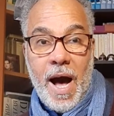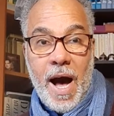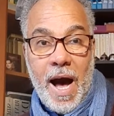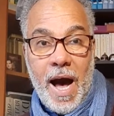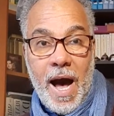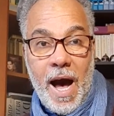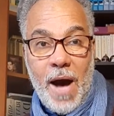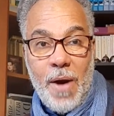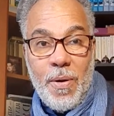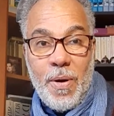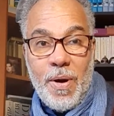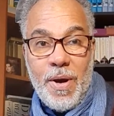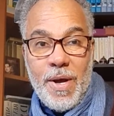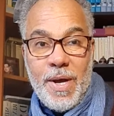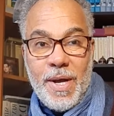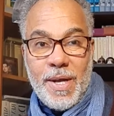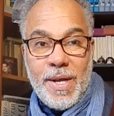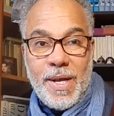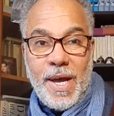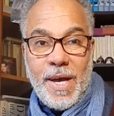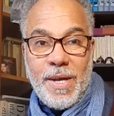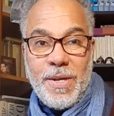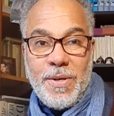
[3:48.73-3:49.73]
How
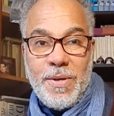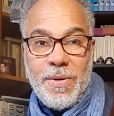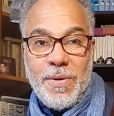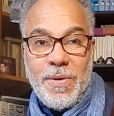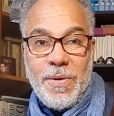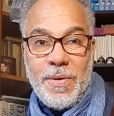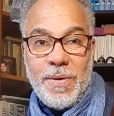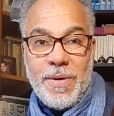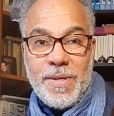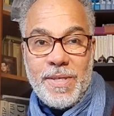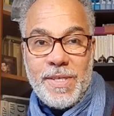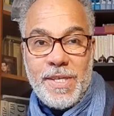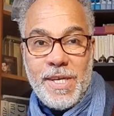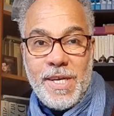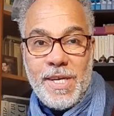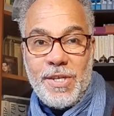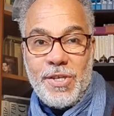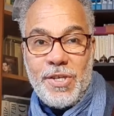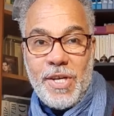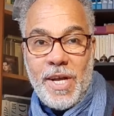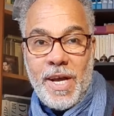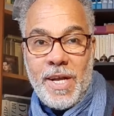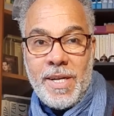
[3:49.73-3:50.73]
can you
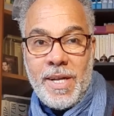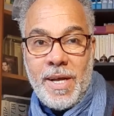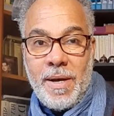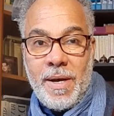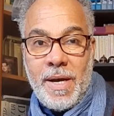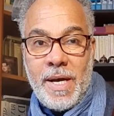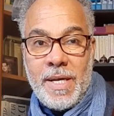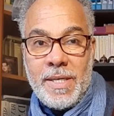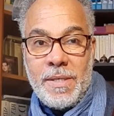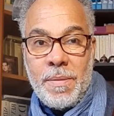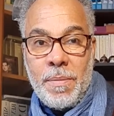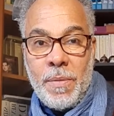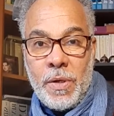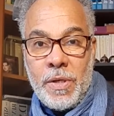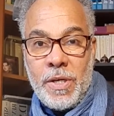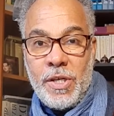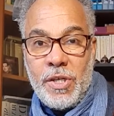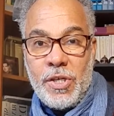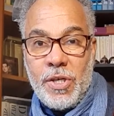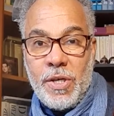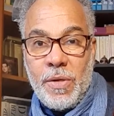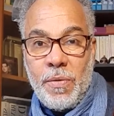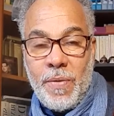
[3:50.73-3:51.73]
teach and
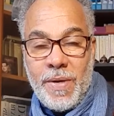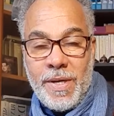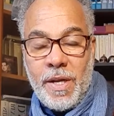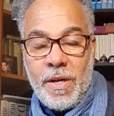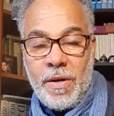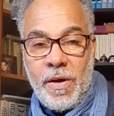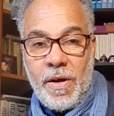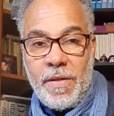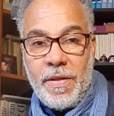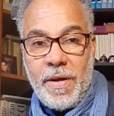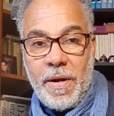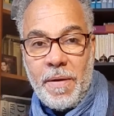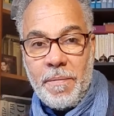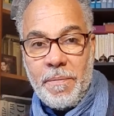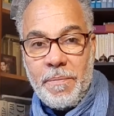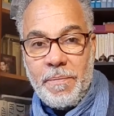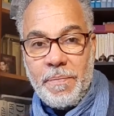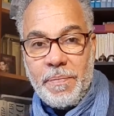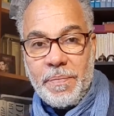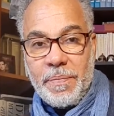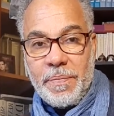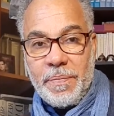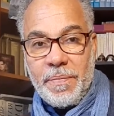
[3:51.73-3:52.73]
admonish one another,
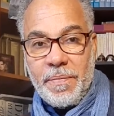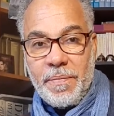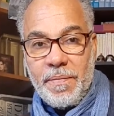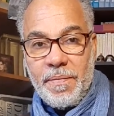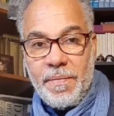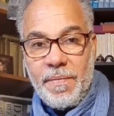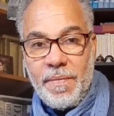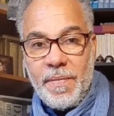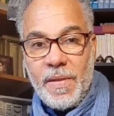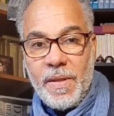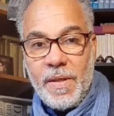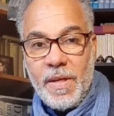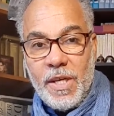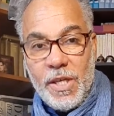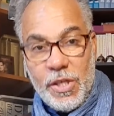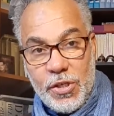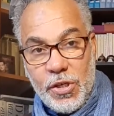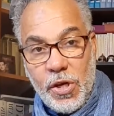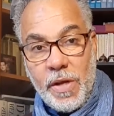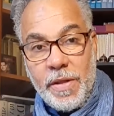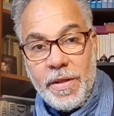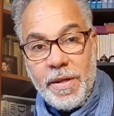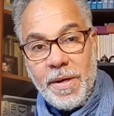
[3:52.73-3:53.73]

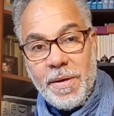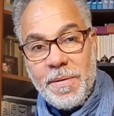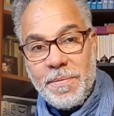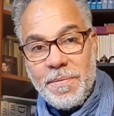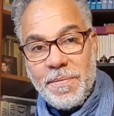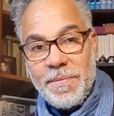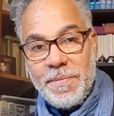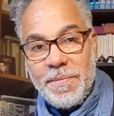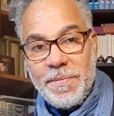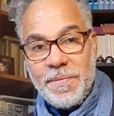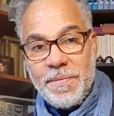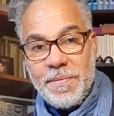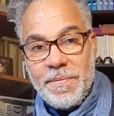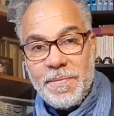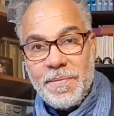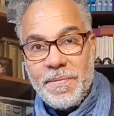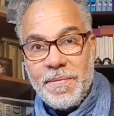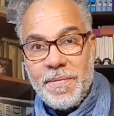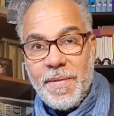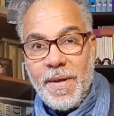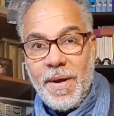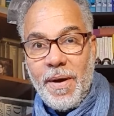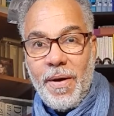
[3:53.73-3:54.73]
each other?
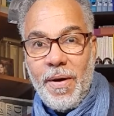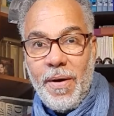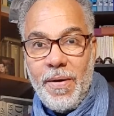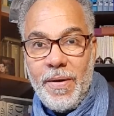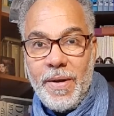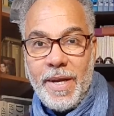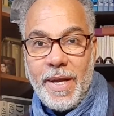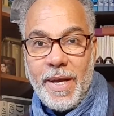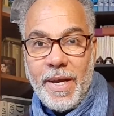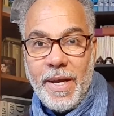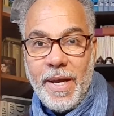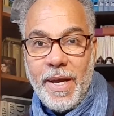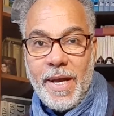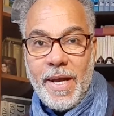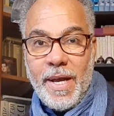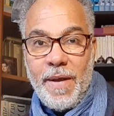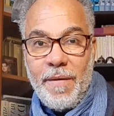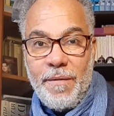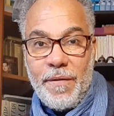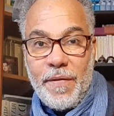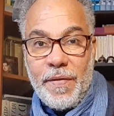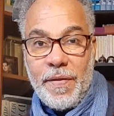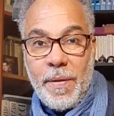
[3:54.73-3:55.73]
Only
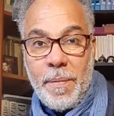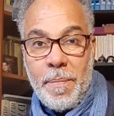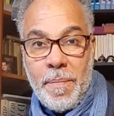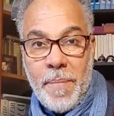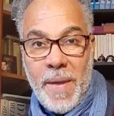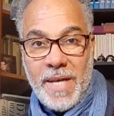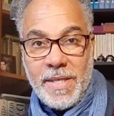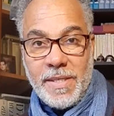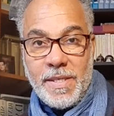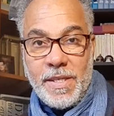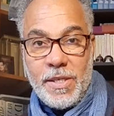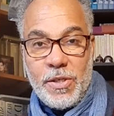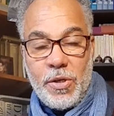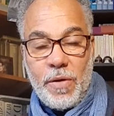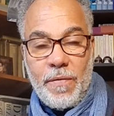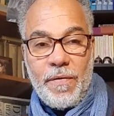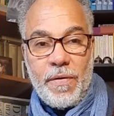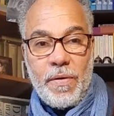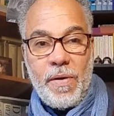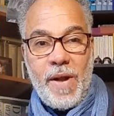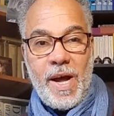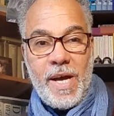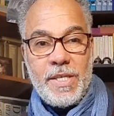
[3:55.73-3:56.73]
if the message
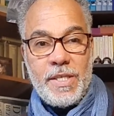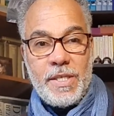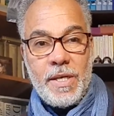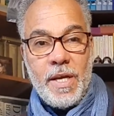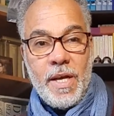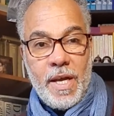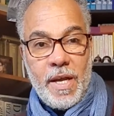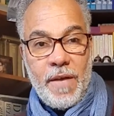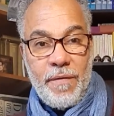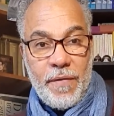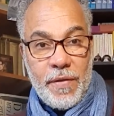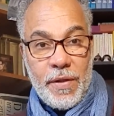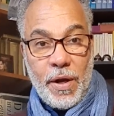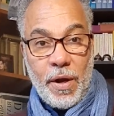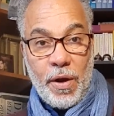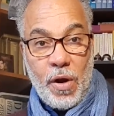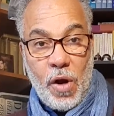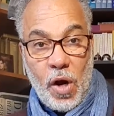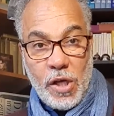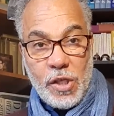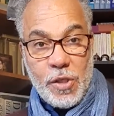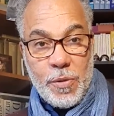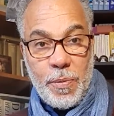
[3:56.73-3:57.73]
of Christ, if the
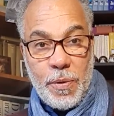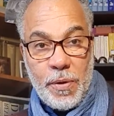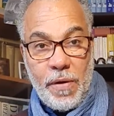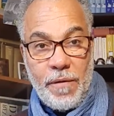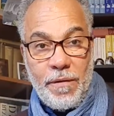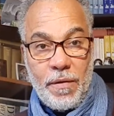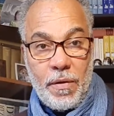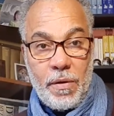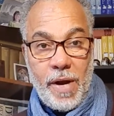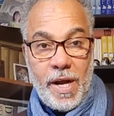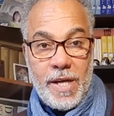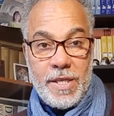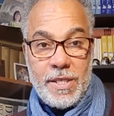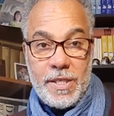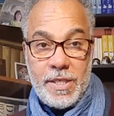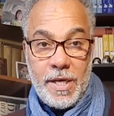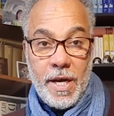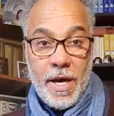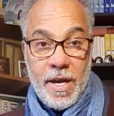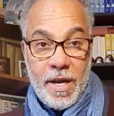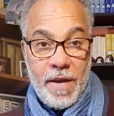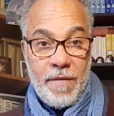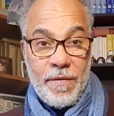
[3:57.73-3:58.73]
gospel of
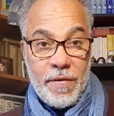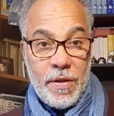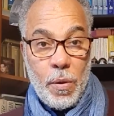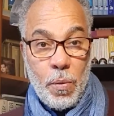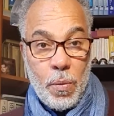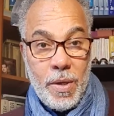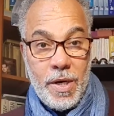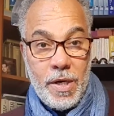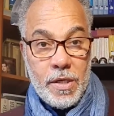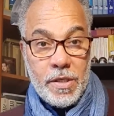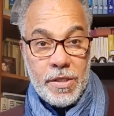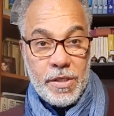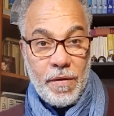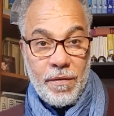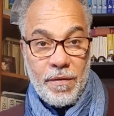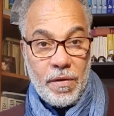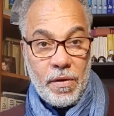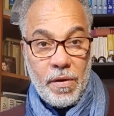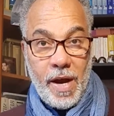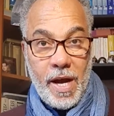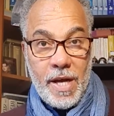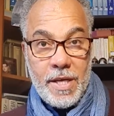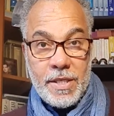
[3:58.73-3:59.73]
Christ, if the word of
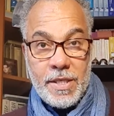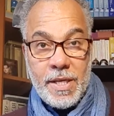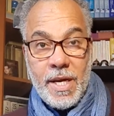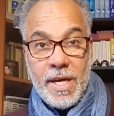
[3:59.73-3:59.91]
Christ